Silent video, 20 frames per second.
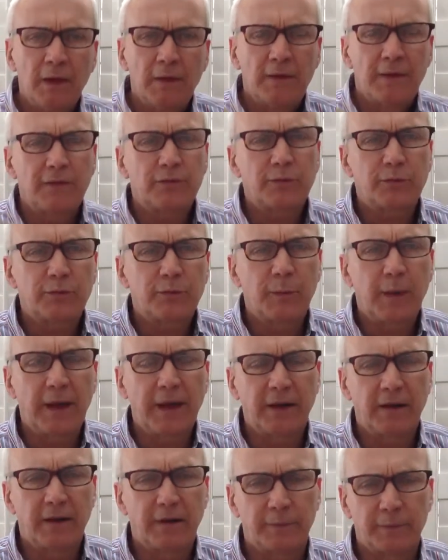This was
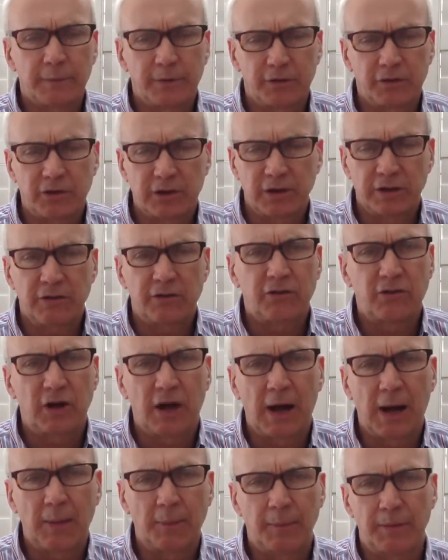made in a machine
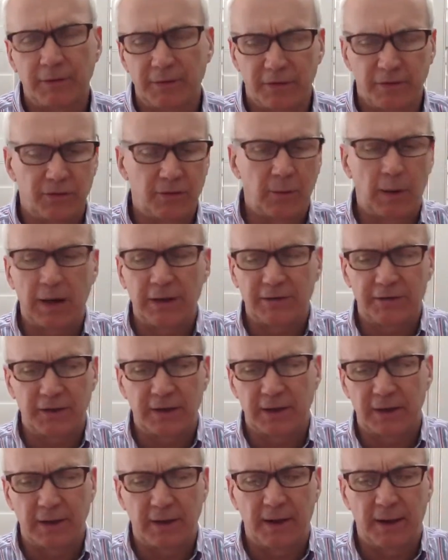shop. It's a
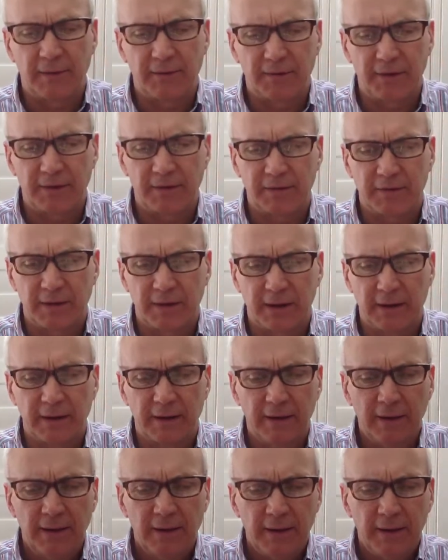swastika, obviously.